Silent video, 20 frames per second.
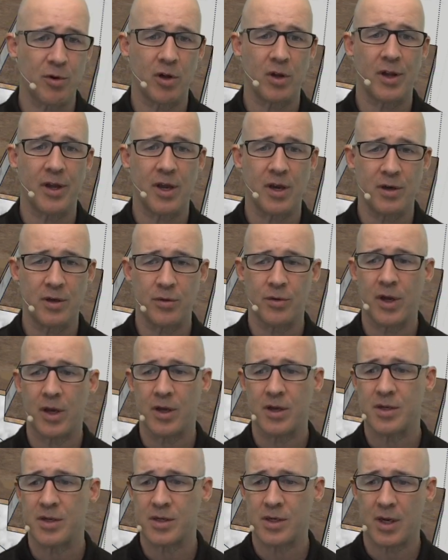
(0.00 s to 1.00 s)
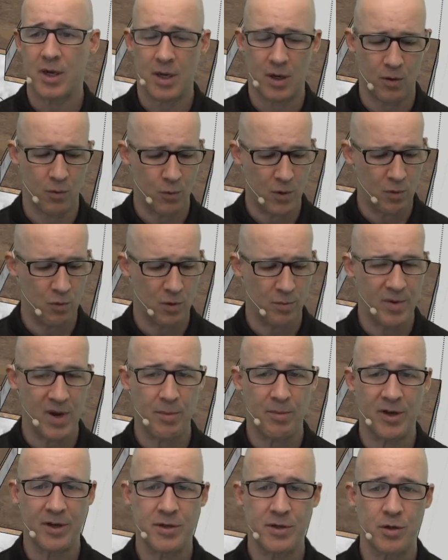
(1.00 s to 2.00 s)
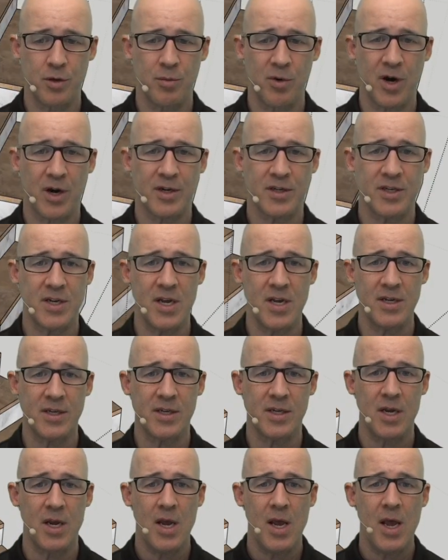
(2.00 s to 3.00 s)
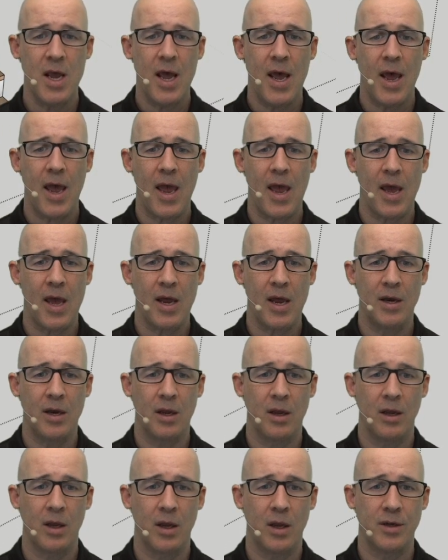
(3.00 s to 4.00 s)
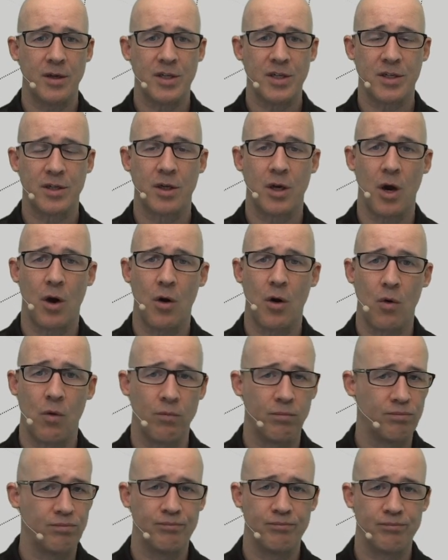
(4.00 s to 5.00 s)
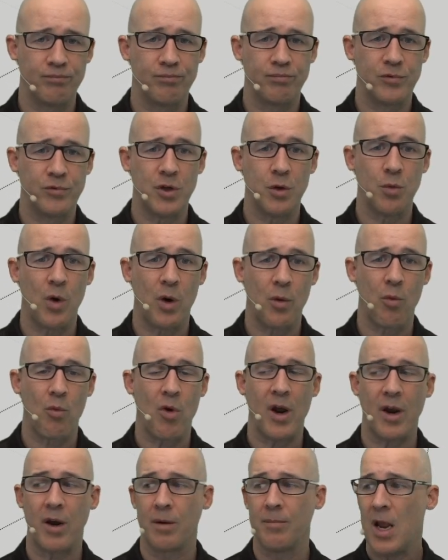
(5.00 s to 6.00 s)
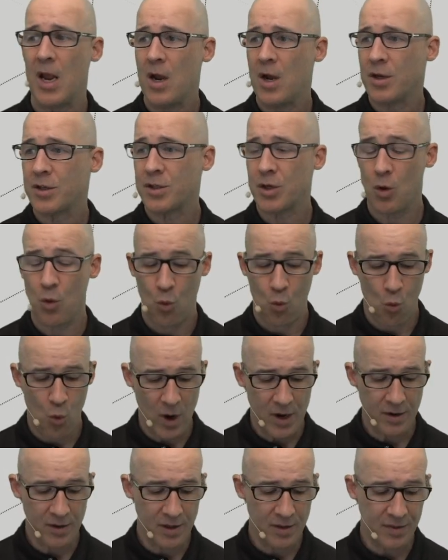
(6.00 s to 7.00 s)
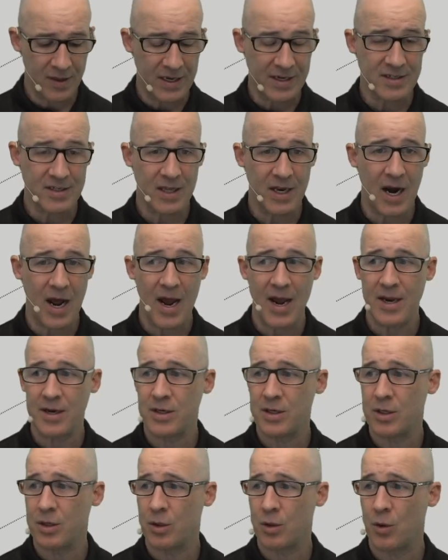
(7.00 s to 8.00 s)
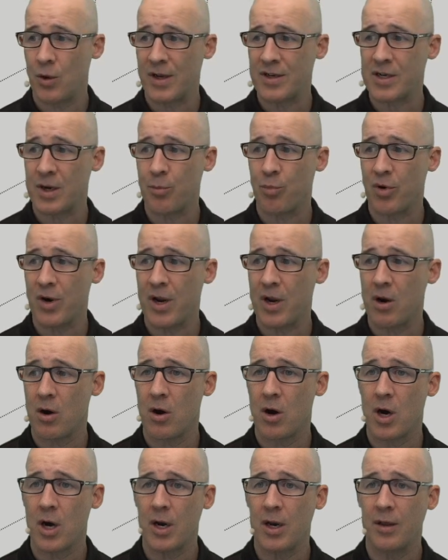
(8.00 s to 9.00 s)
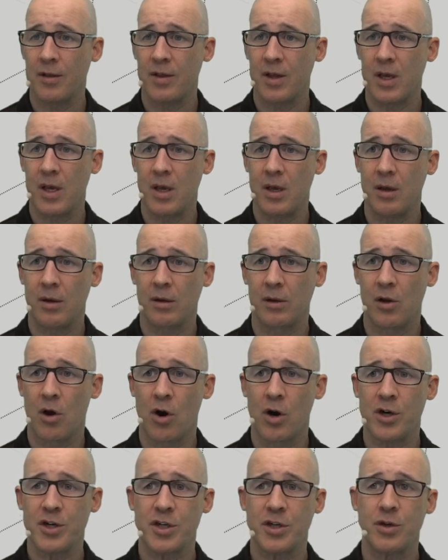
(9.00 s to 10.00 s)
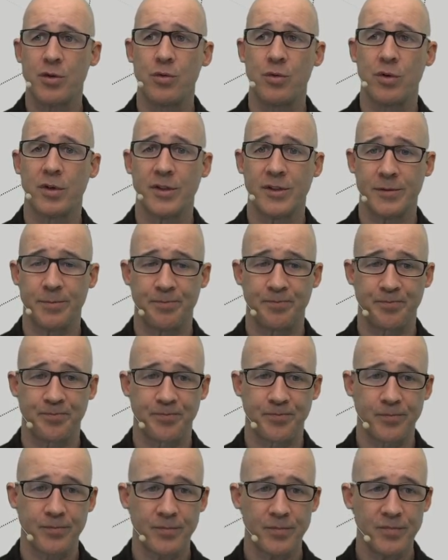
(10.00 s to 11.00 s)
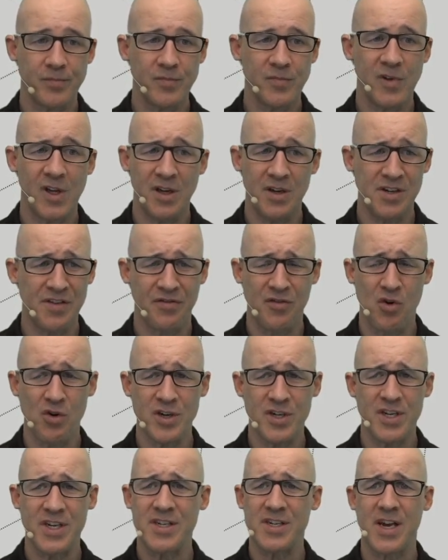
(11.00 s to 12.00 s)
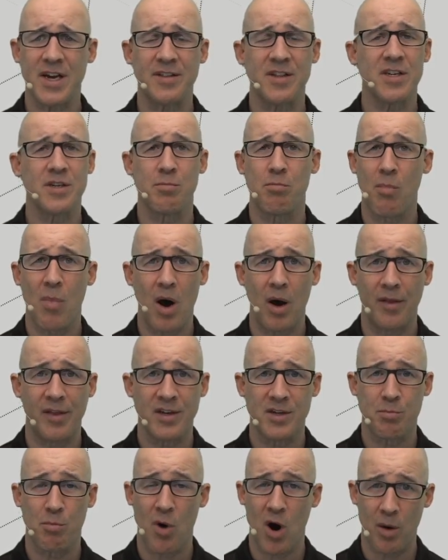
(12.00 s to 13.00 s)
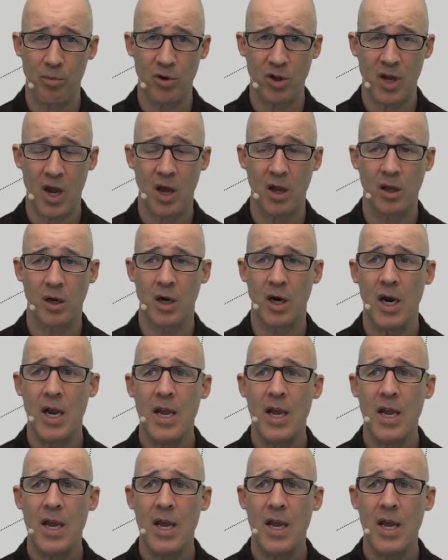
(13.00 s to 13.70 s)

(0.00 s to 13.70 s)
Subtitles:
click into it because we will be able to zoom our extents and just go do what we want here. So one of the things that I do as I bring on the large tools is, of course, he's got this this marble color.